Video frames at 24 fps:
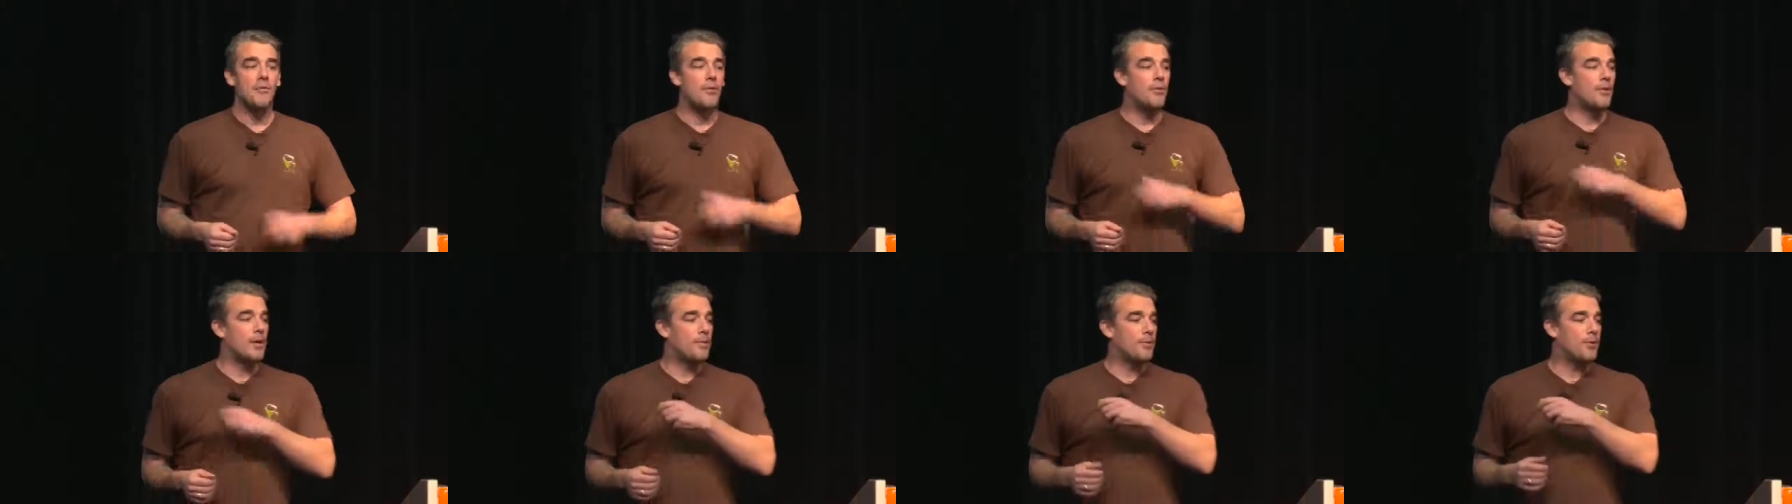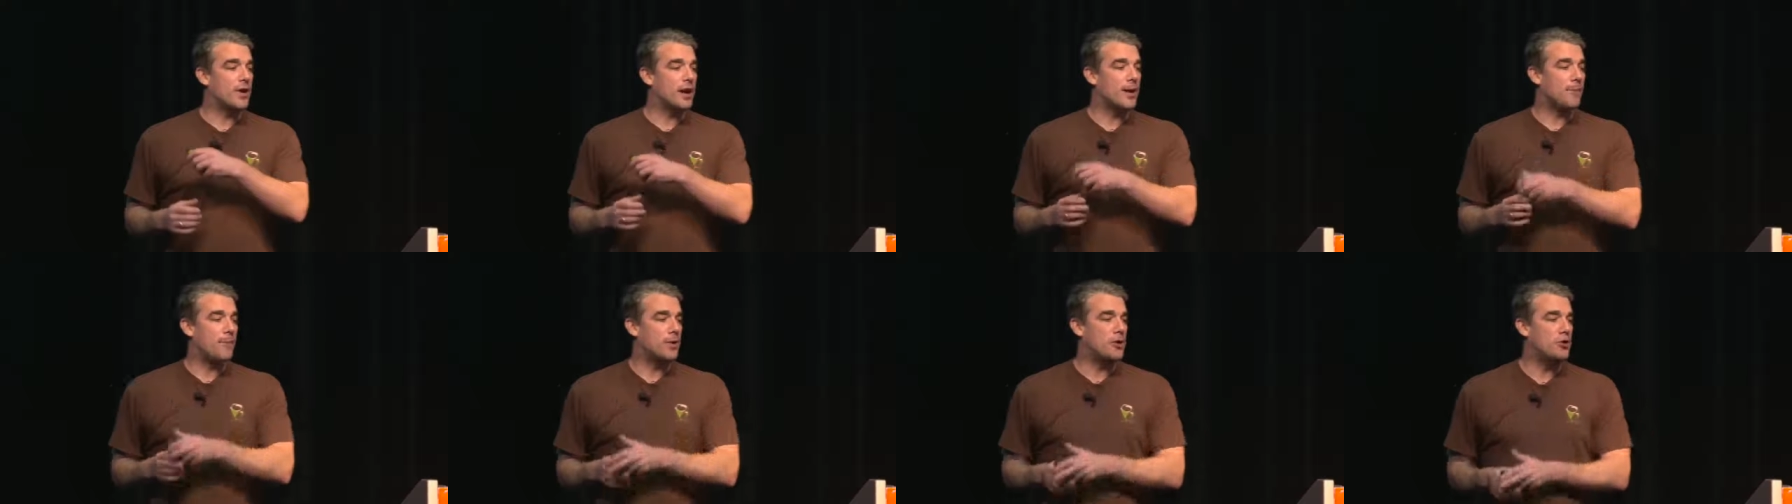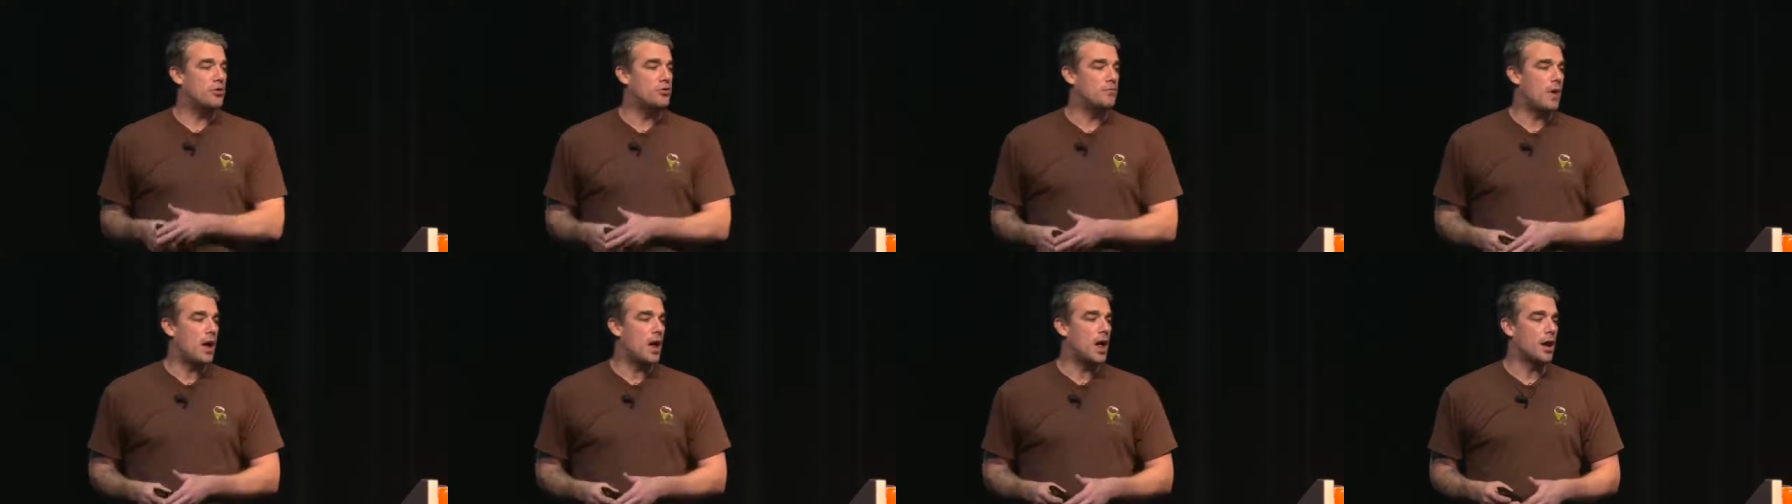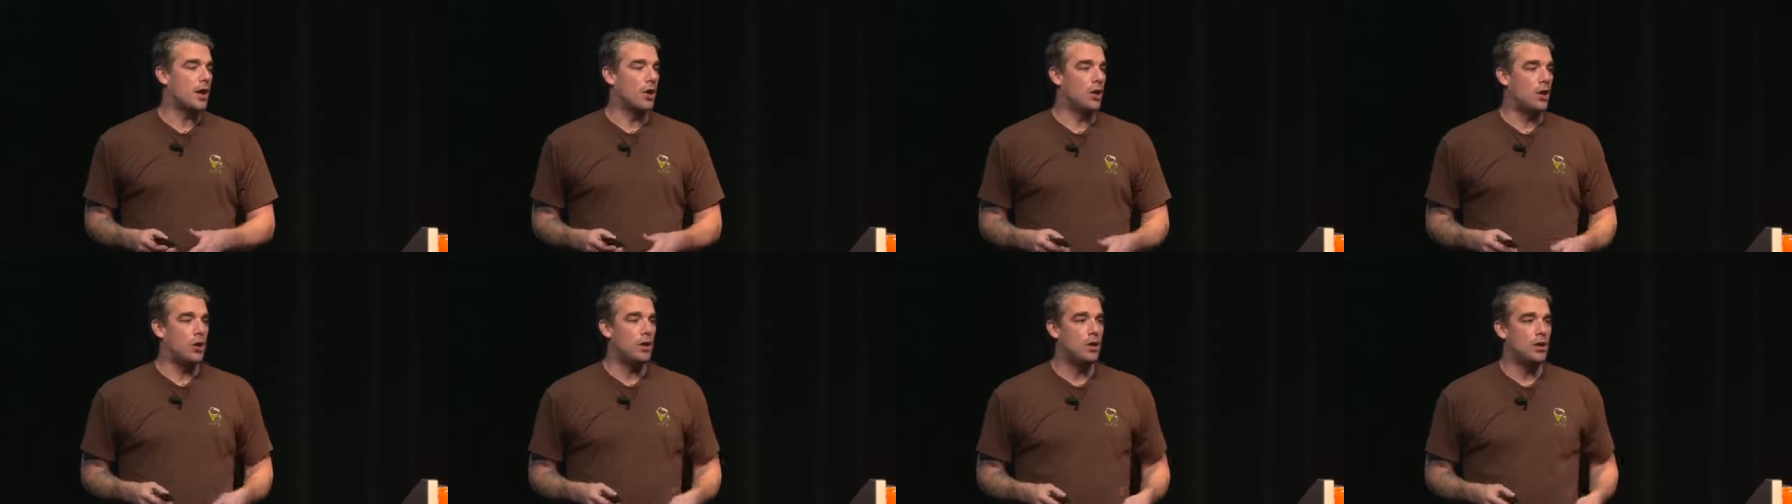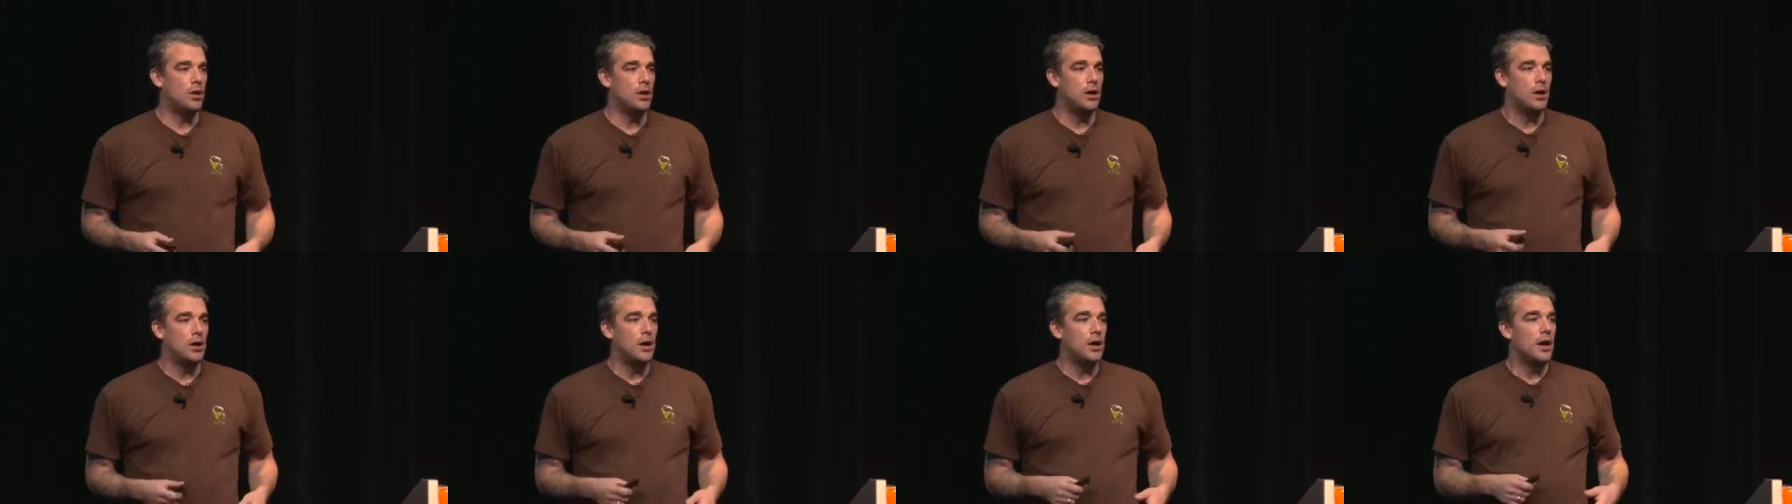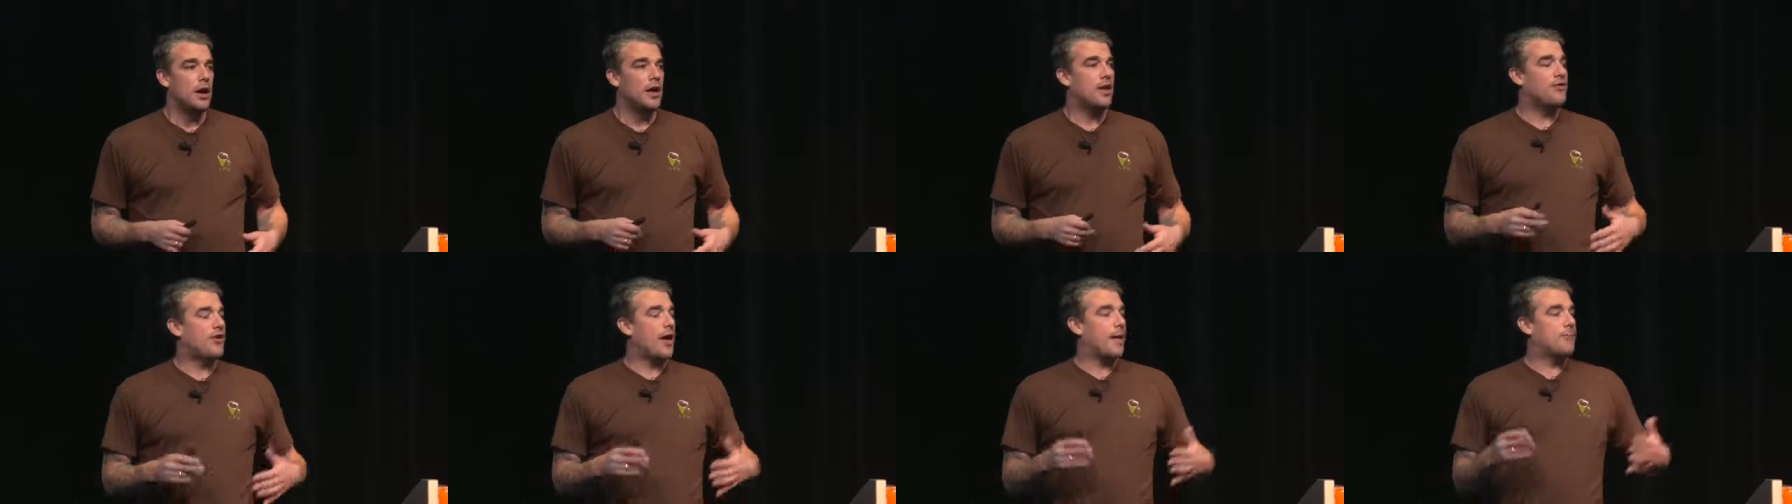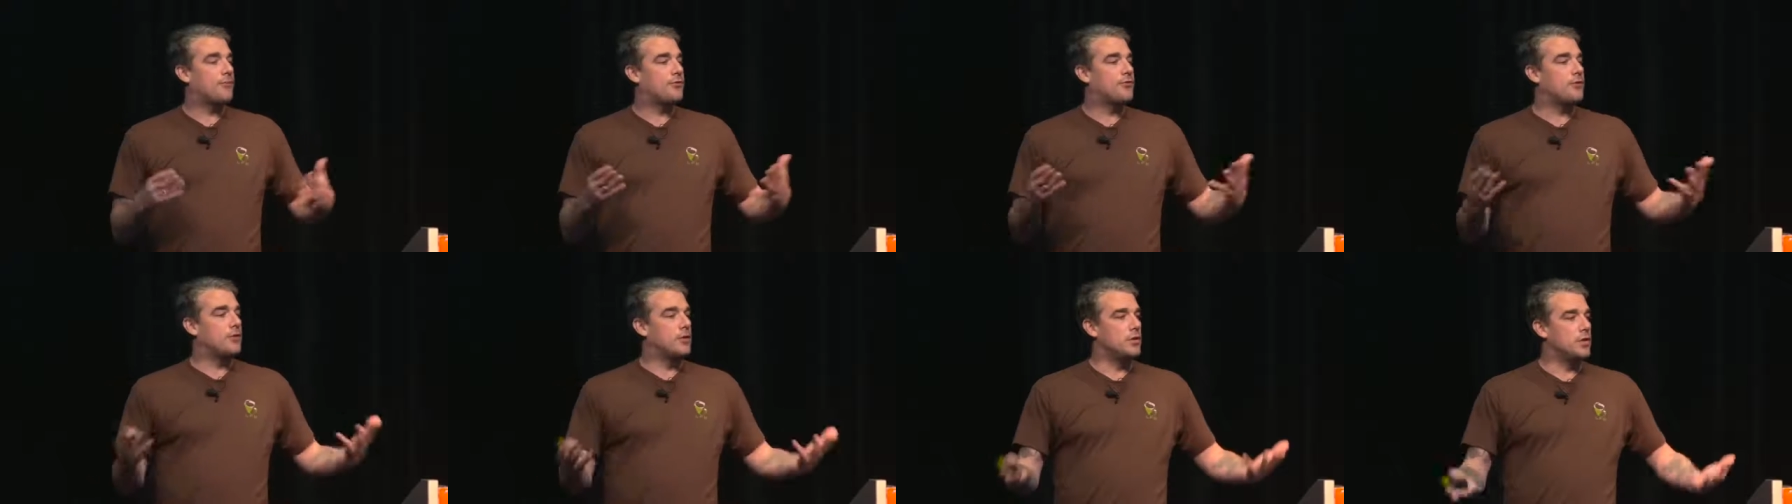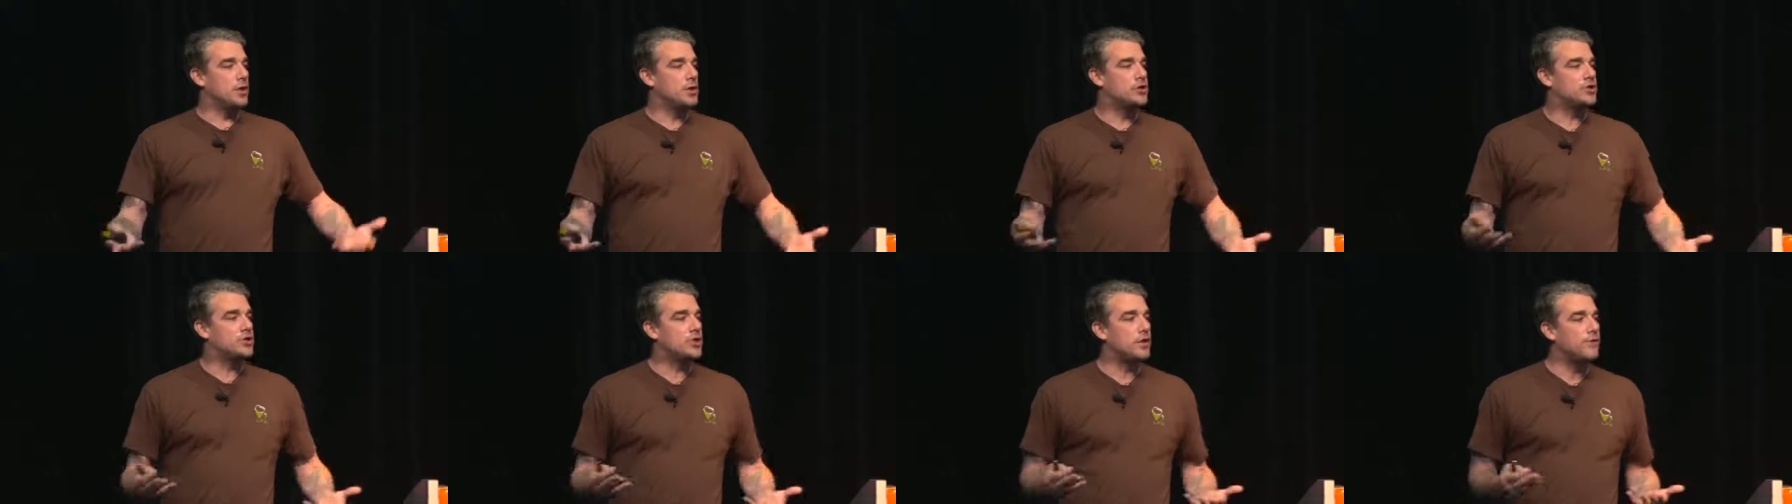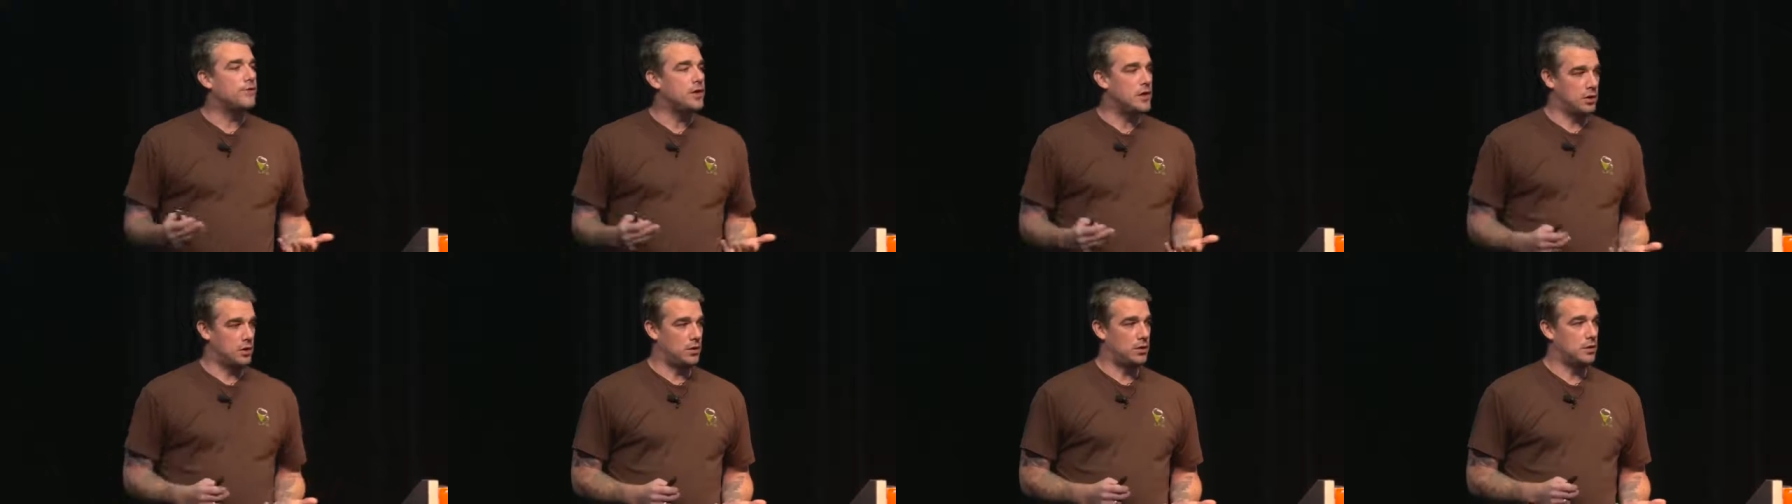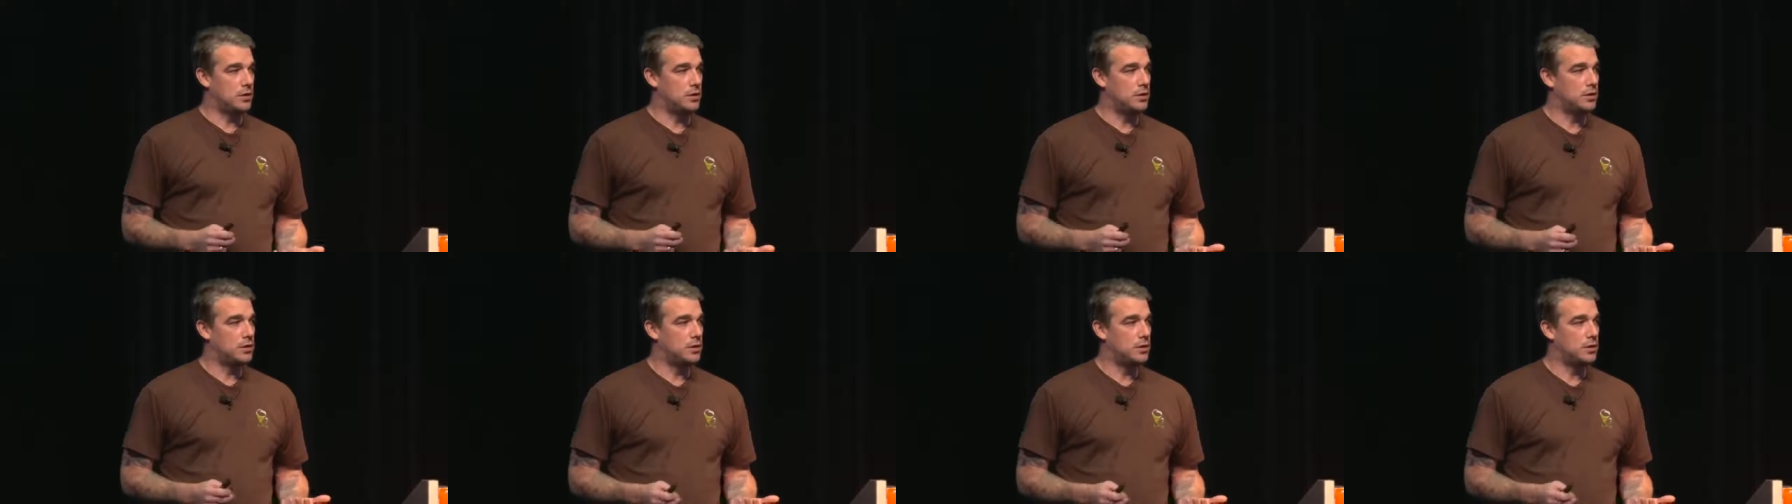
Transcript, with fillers: And when we bring up a new model, it's absolutely trivial.